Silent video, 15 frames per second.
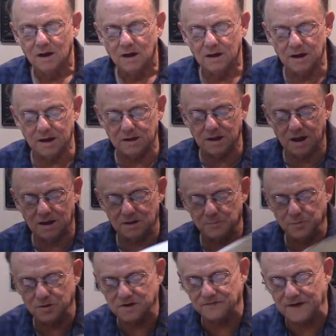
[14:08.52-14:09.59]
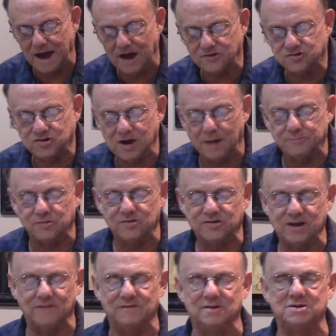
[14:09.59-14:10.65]
in, in the book of Acts, chapter
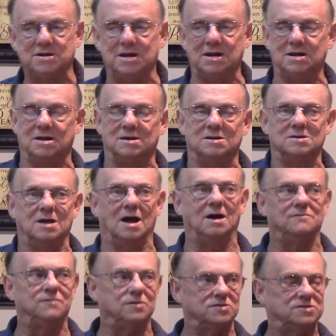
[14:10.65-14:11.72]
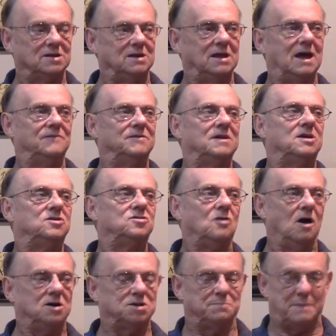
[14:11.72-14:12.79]
17, and uh, verse 11, it
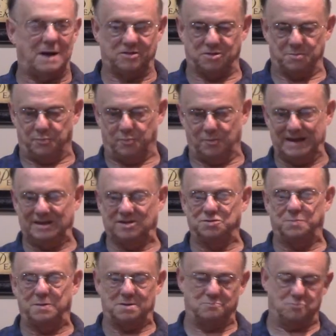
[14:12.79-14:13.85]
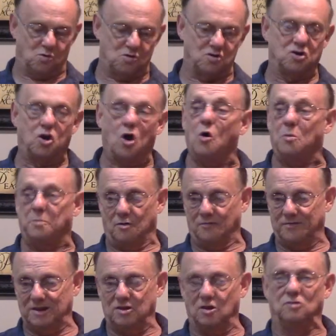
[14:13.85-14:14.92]
talks about the Bereans being more noble
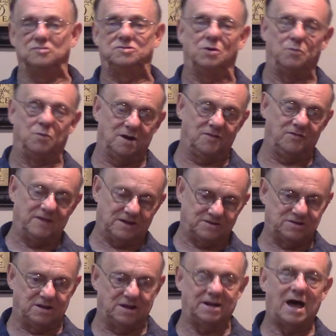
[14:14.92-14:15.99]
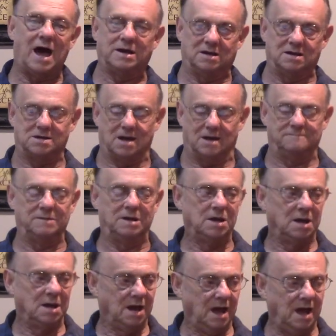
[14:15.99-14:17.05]
than those who were in Thessalonica.
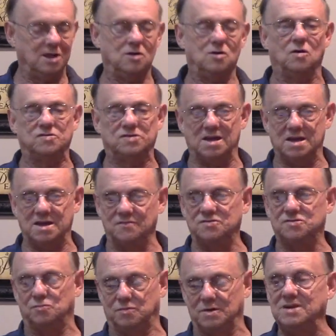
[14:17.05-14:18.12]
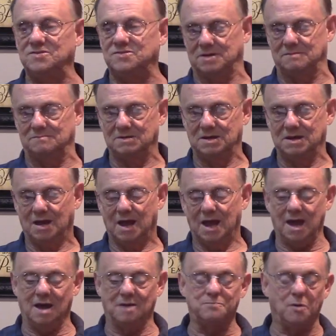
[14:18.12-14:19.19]
And it goes and it gives a reason.
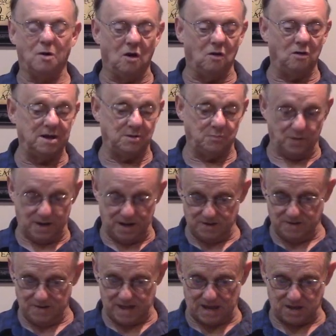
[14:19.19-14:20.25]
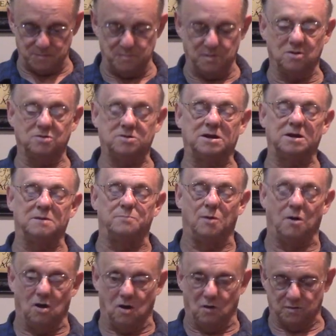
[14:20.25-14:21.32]
And Paul had went into that community, and
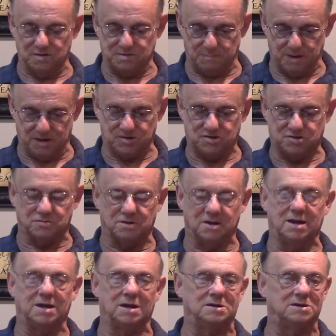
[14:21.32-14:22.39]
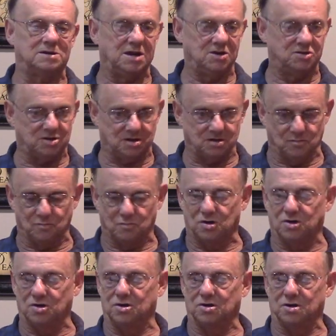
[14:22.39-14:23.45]
Paul was ministering and teaching the
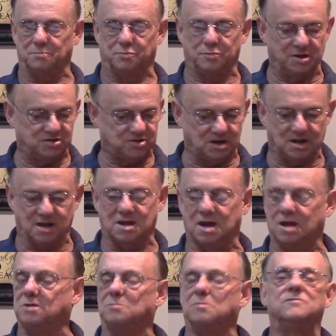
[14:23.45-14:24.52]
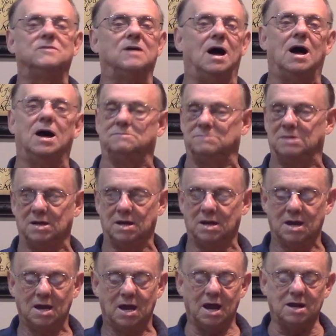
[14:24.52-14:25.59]
word and preaching the kingdom of God.
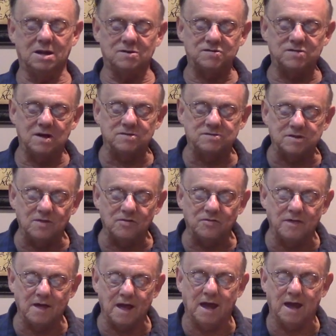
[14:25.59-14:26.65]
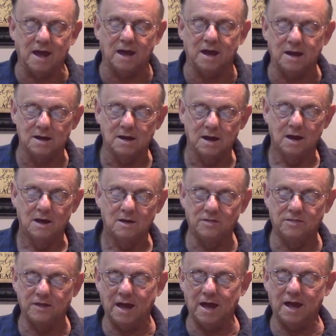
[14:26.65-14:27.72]
And it says that they,
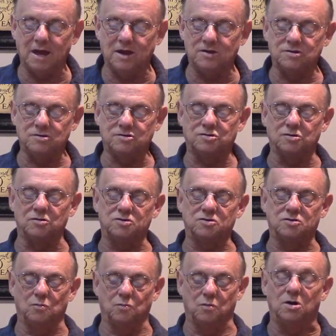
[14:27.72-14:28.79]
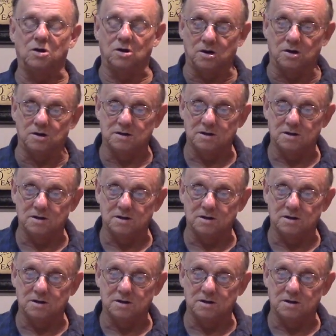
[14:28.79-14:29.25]
they searched the word